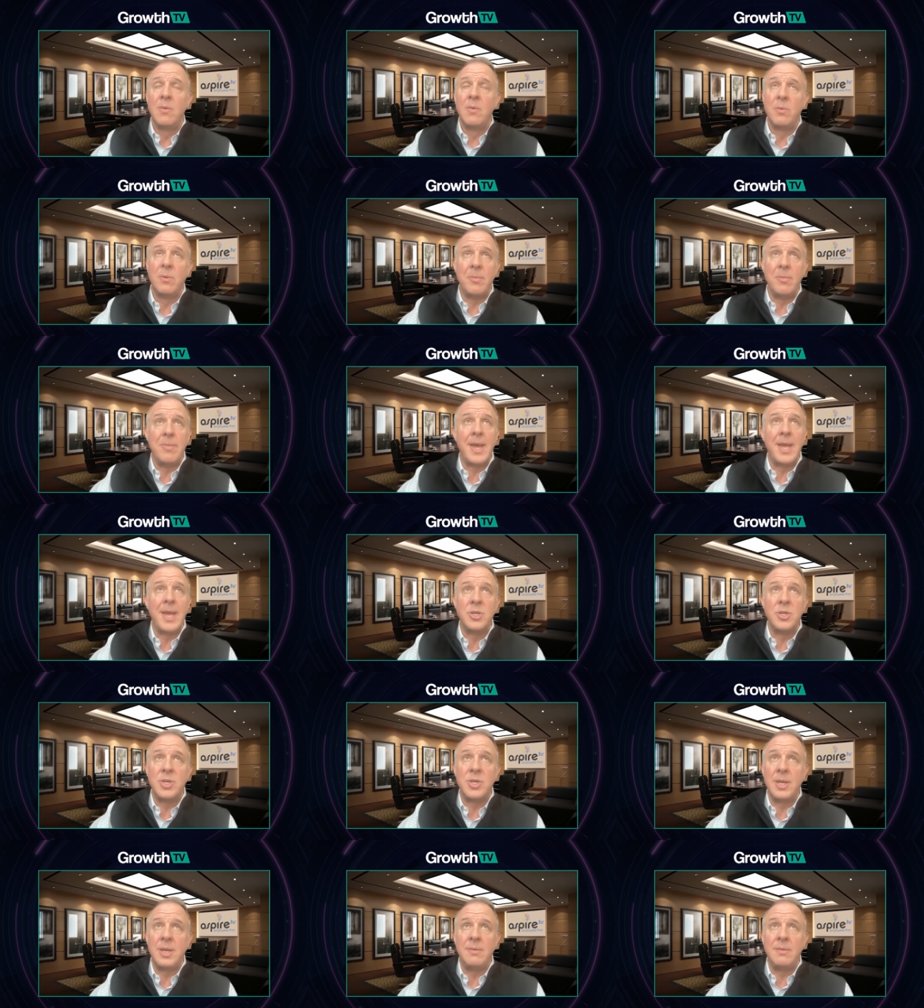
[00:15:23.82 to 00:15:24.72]
We'll be
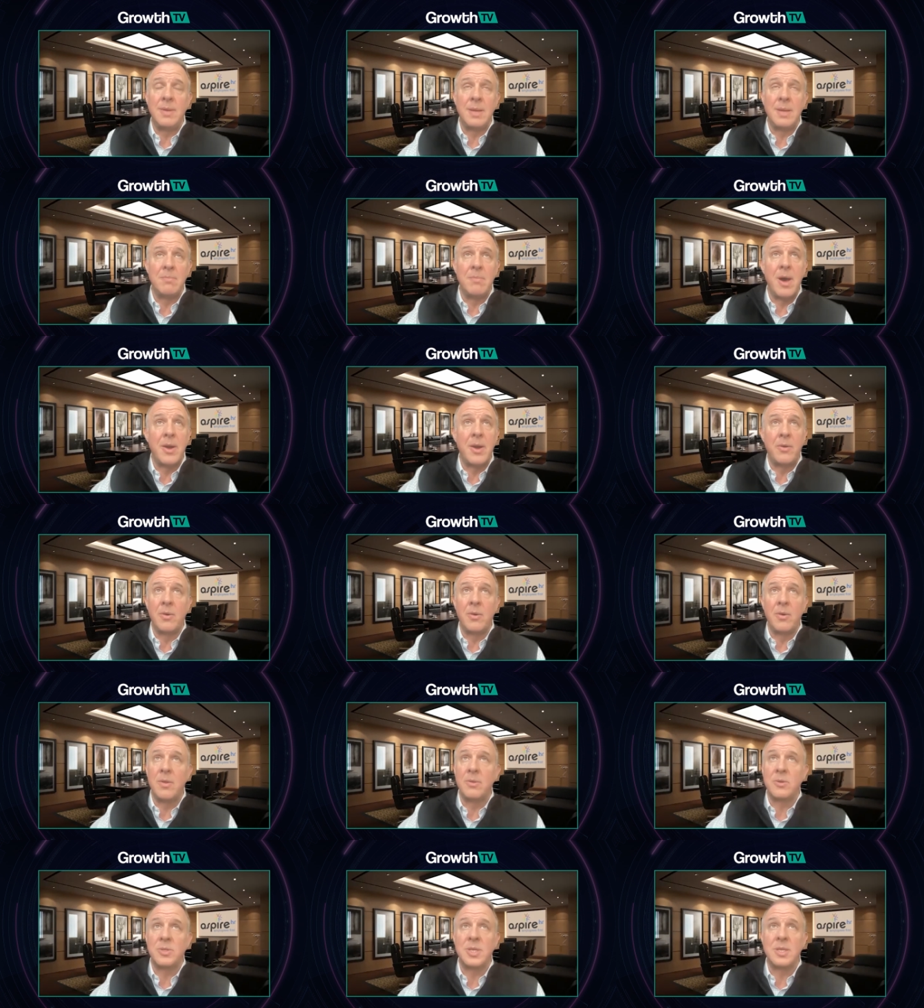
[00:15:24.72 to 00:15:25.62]
managing and monitoring
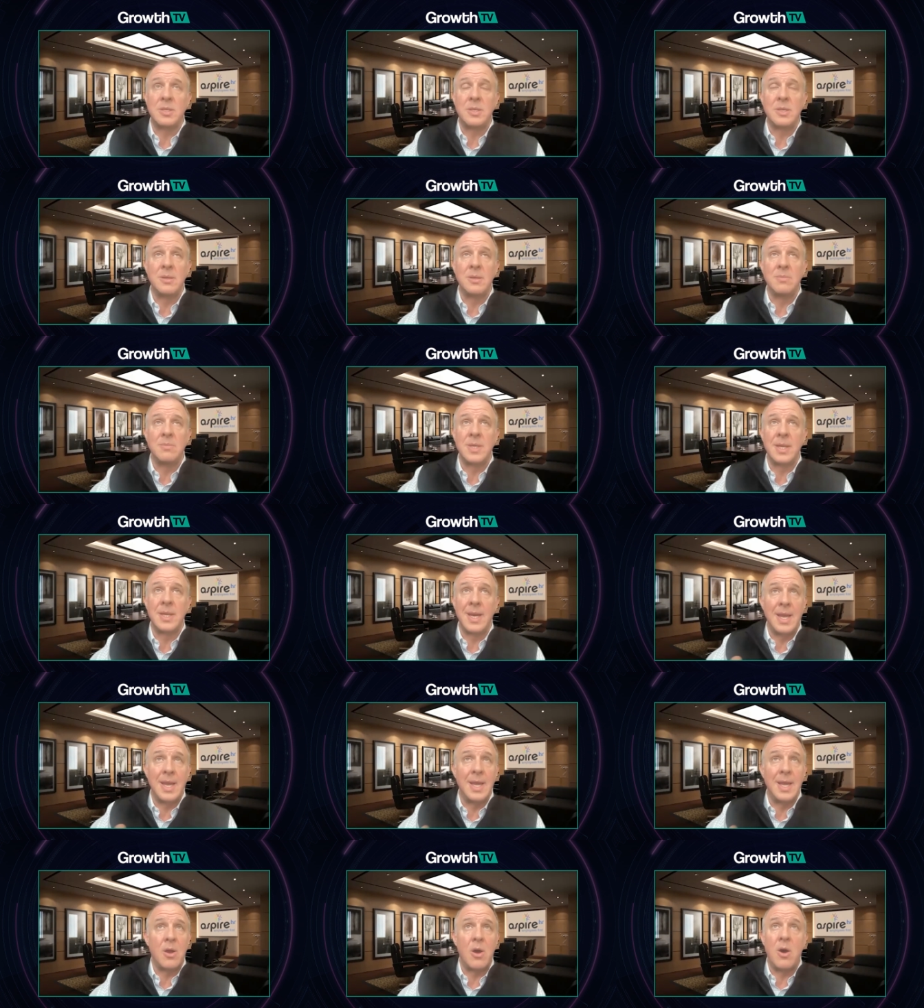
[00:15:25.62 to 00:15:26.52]
all their systems. And
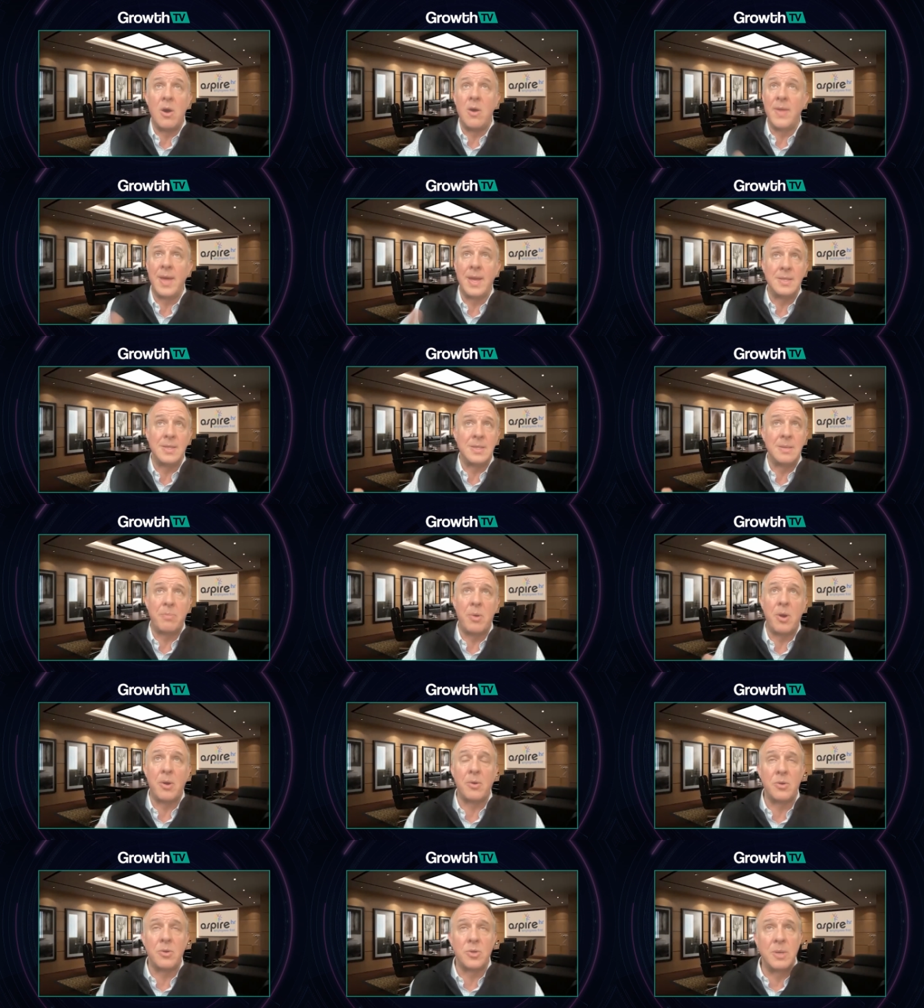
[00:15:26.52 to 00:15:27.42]
again, all that is in
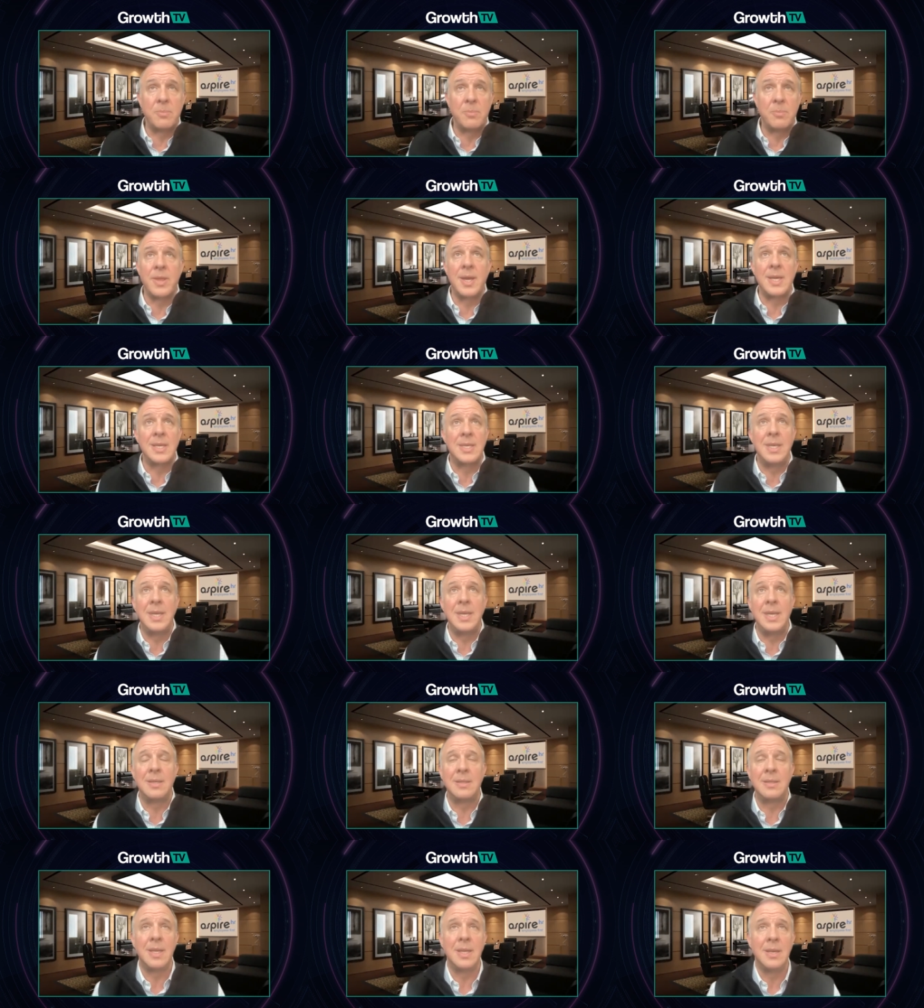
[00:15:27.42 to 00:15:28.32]
partnership with IT.
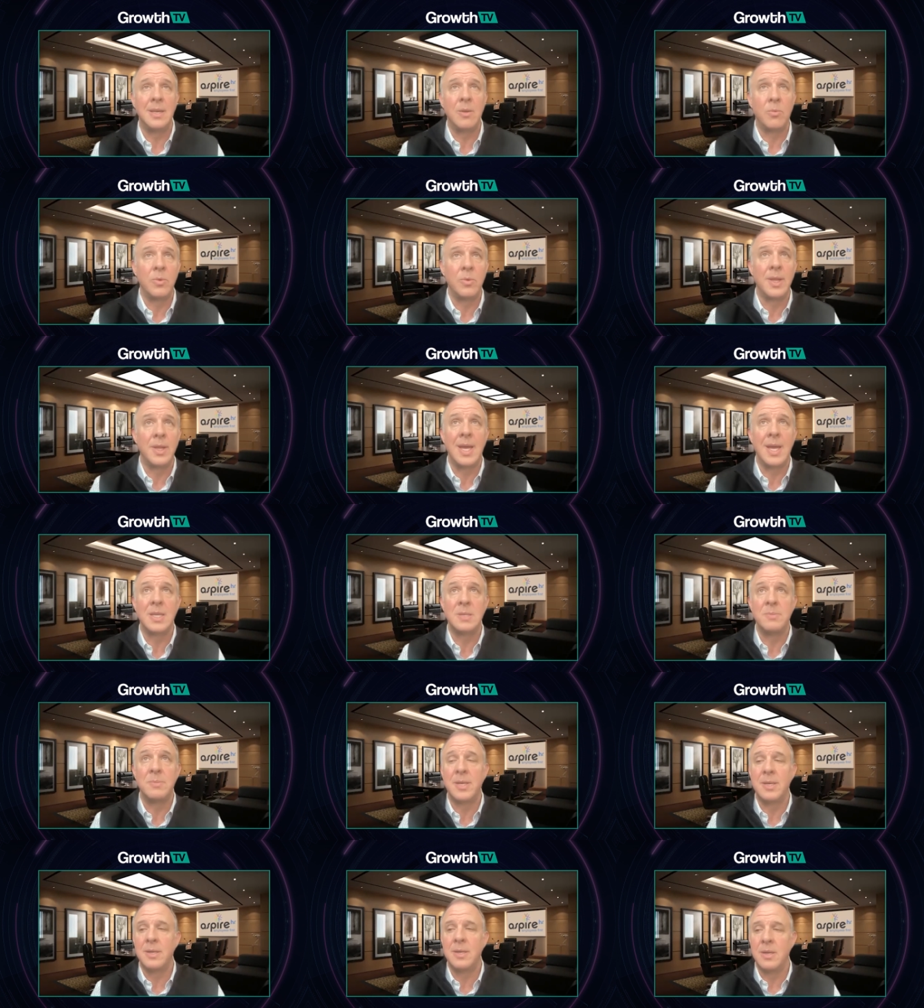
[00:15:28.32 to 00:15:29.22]
And, and it really has
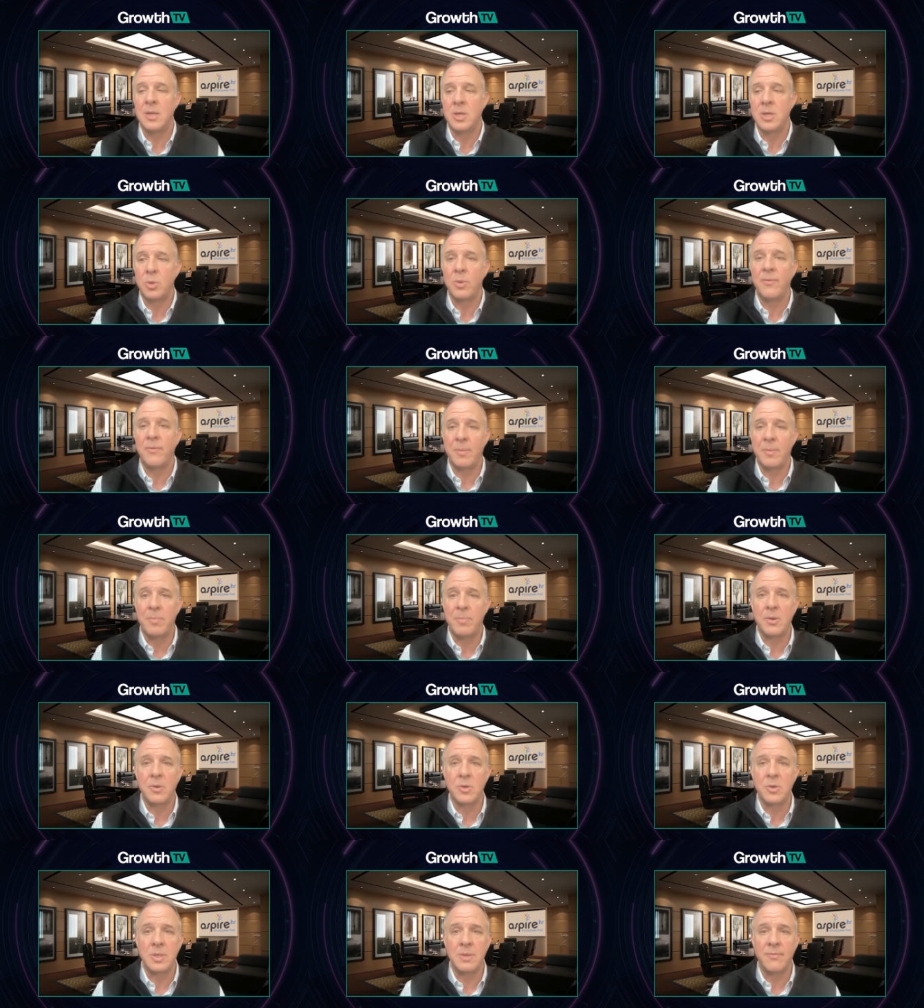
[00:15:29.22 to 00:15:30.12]
been a, a terrific
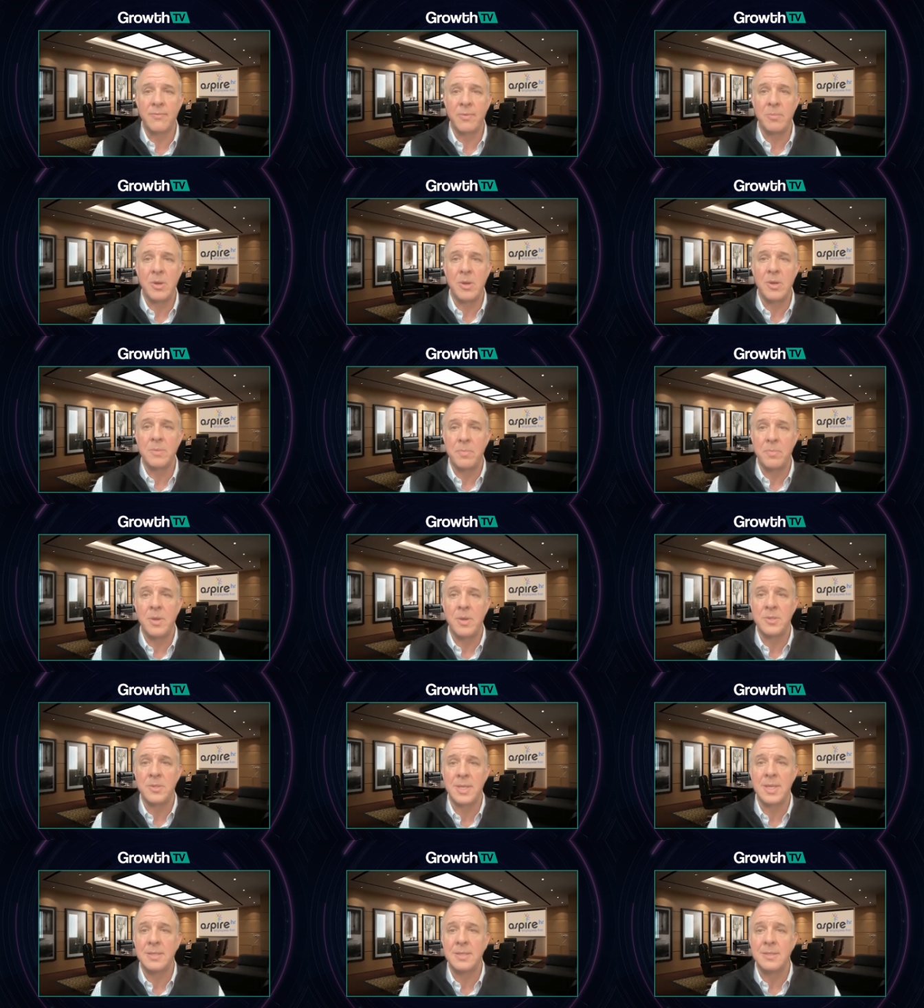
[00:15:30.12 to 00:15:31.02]
partnership from all, all
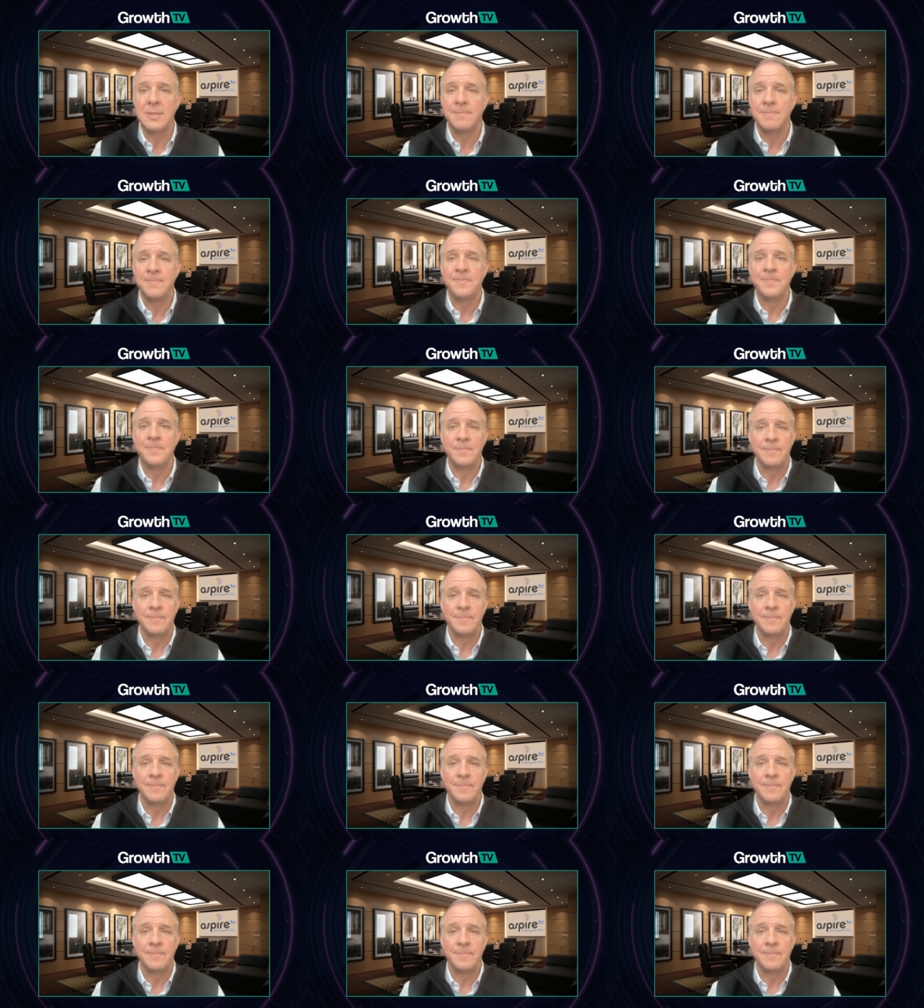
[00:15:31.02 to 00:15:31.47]
sides.